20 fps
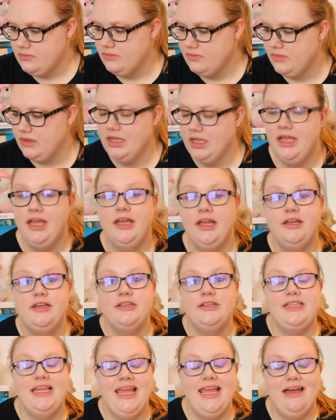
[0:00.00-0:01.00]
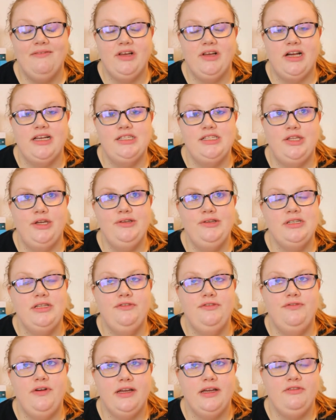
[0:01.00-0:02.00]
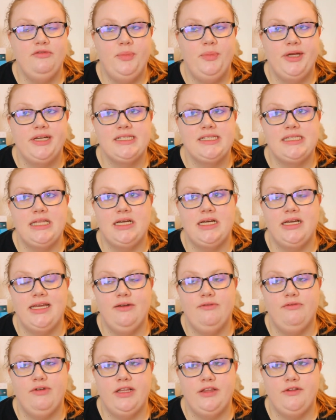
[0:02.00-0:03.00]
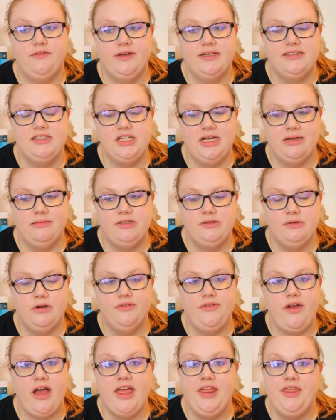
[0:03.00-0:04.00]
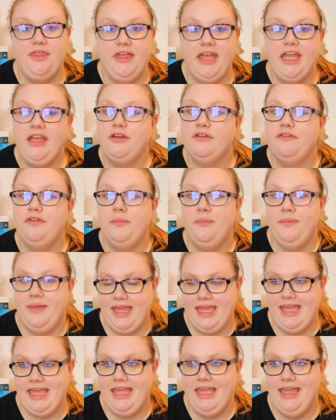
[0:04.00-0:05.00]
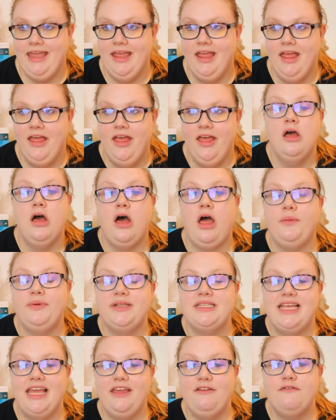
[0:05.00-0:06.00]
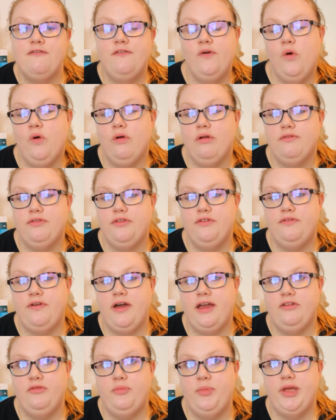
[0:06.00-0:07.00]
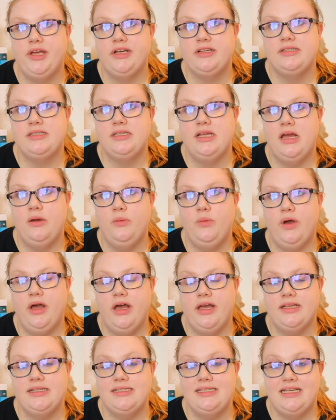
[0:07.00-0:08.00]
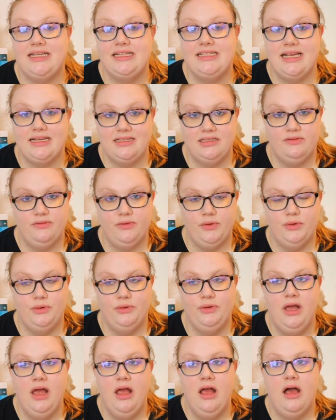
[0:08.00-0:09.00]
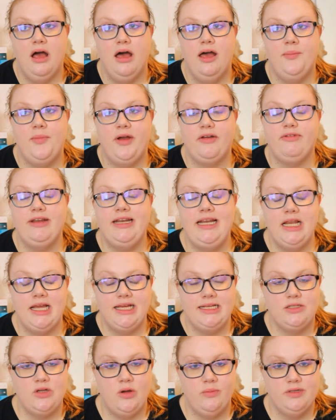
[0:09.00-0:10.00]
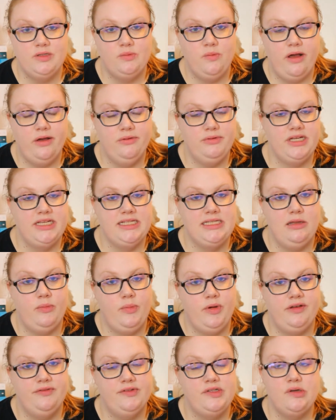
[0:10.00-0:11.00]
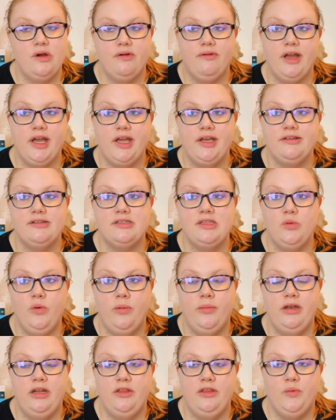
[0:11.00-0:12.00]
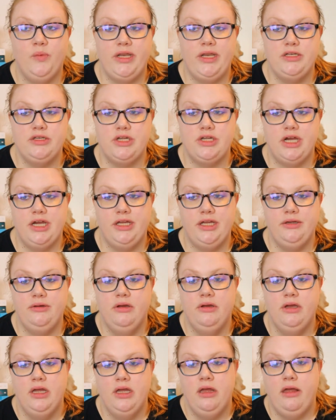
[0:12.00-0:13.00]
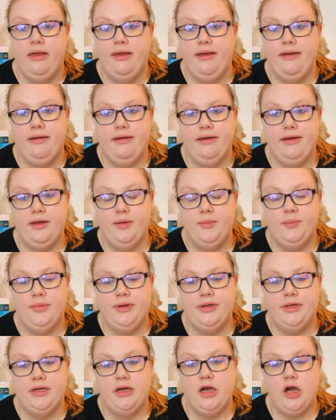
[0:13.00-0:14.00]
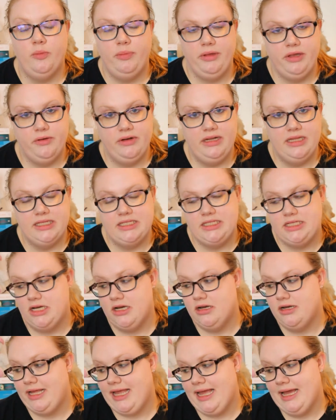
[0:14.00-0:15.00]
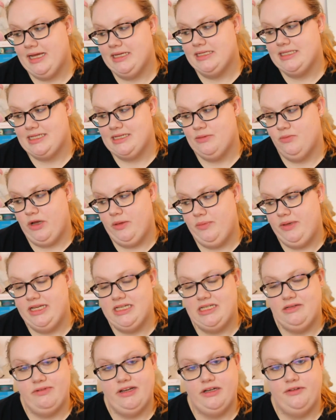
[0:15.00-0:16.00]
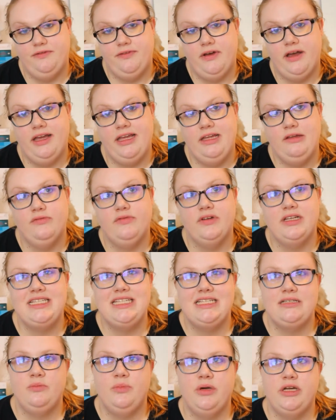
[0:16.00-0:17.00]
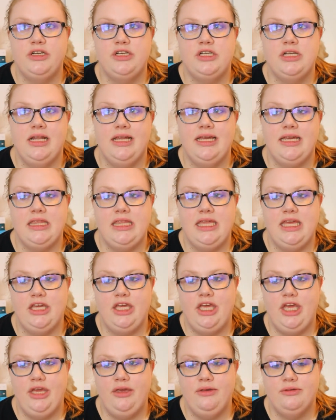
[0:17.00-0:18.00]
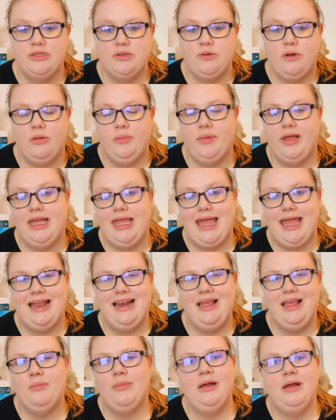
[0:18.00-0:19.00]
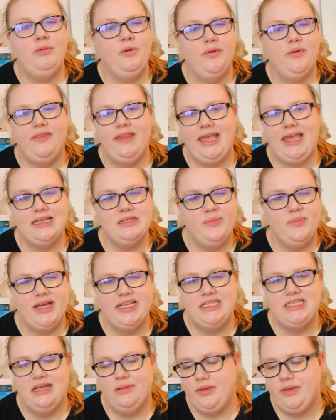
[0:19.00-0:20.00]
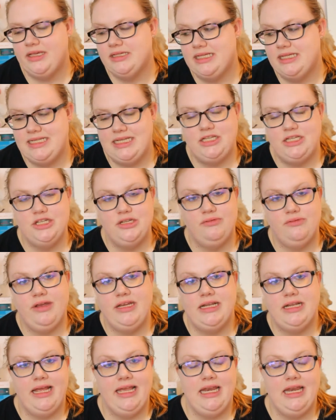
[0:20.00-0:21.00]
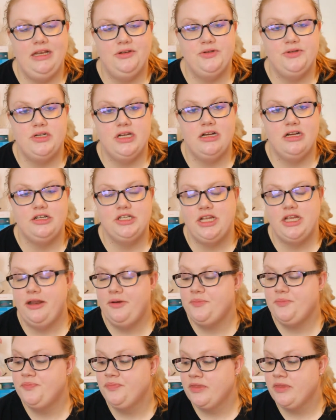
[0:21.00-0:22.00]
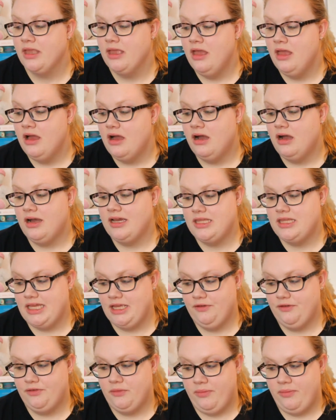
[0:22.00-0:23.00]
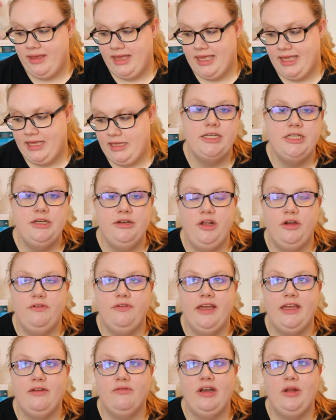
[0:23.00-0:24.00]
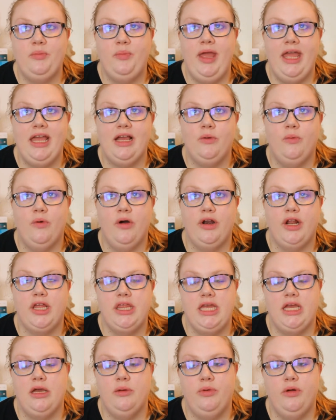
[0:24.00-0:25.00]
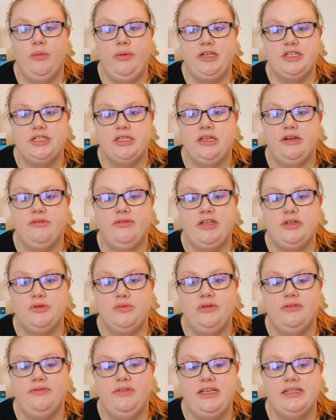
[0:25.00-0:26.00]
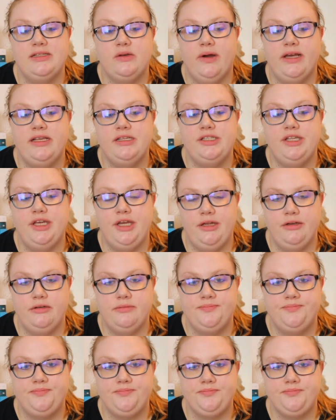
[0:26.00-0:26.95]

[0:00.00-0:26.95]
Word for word: So there you have it, guys. Those are the 5 books that I have read the first chapter of. I think for me, I would say 4 of the 5 books were successful. I really like Thomas Wildus and the Book of Sorrows, The Woman in the Window, I'll Be Gone in the Dark, and NYPD Red 5. Didn't much like the Accused one, but again, it might be one that gets better because I did just read like an introduction. I think for me, I don't know if I can really pick one. I think I'm probably just going to read all of these quite soon.